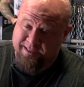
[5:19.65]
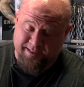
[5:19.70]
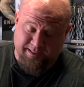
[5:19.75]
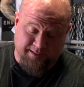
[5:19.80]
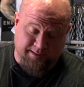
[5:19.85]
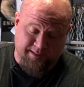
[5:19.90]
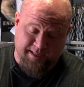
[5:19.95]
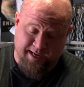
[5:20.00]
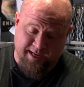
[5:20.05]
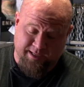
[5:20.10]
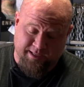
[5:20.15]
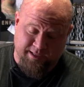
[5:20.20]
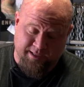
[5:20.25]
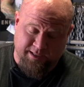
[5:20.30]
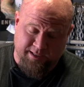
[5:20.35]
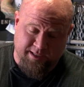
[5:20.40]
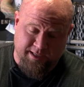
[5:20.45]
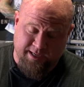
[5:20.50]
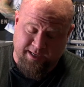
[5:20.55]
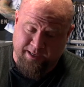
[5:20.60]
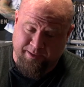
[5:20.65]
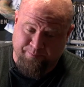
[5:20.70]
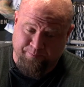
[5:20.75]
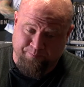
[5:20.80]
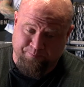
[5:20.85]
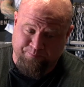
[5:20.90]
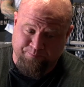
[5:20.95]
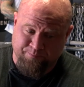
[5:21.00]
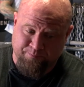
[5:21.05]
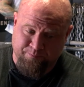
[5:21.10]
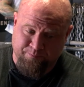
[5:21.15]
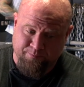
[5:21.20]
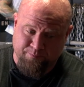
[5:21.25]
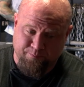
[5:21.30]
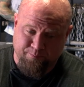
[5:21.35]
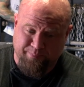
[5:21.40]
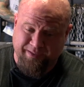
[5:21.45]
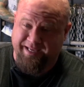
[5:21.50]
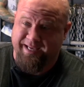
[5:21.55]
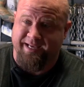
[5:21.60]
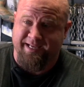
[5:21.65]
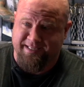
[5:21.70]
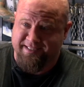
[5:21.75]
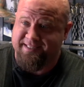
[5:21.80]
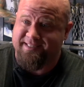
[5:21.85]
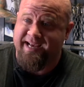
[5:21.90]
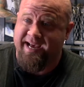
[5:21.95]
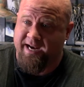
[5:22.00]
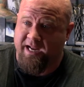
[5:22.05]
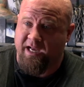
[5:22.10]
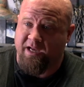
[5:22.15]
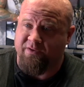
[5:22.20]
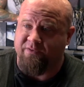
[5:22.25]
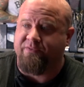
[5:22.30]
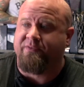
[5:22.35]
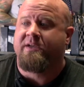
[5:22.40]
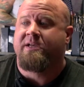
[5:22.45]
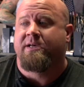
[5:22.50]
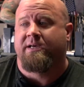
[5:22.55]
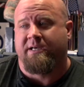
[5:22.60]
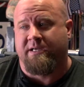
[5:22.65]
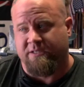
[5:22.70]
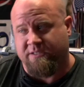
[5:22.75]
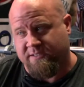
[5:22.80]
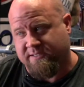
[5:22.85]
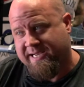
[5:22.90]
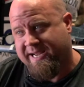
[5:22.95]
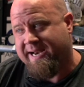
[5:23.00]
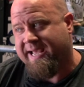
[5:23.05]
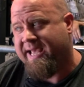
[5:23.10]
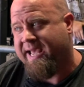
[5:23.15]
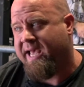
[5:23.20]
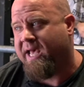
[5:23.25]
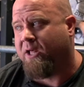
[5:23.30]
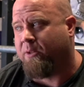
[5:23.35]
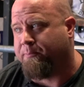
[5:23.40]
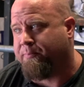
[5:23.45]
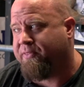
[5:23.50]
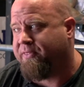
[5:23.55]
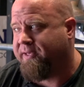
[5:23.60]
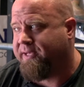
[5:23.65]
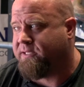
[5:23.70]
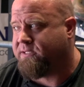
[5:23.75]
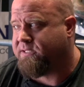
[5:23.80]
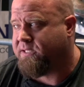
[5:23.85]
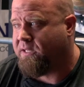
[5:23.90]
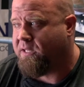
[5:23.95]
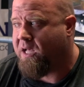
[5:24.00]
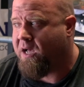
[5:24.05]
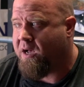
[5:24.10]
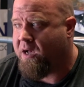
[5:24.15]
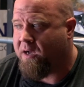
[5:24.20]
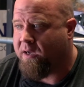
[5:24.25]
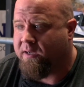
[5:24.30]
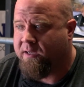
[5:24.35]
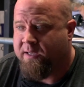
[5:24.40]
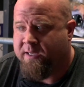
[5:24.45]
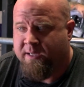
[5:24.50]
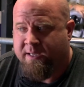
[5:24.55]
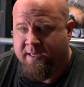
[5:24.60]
It's not going to be instead of. It'll just kind of help things along.